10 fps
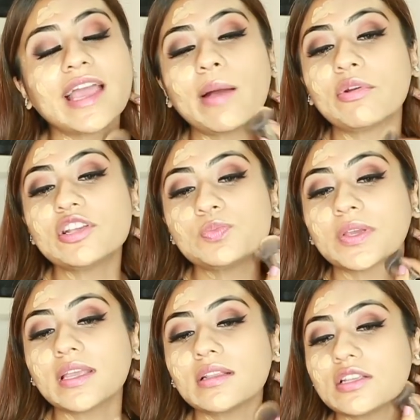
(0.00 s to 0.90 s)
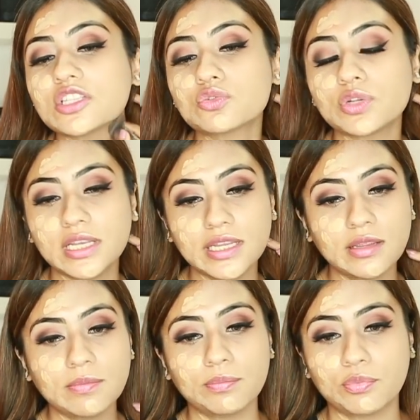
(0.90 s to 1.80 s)
camera is picking this
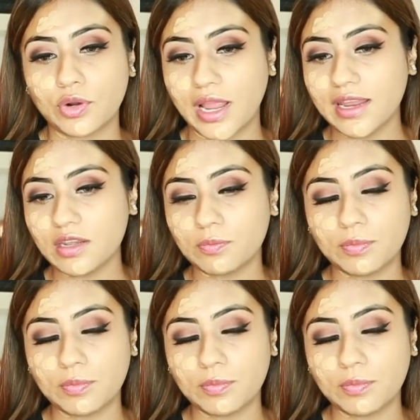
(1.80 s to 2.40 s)
really bright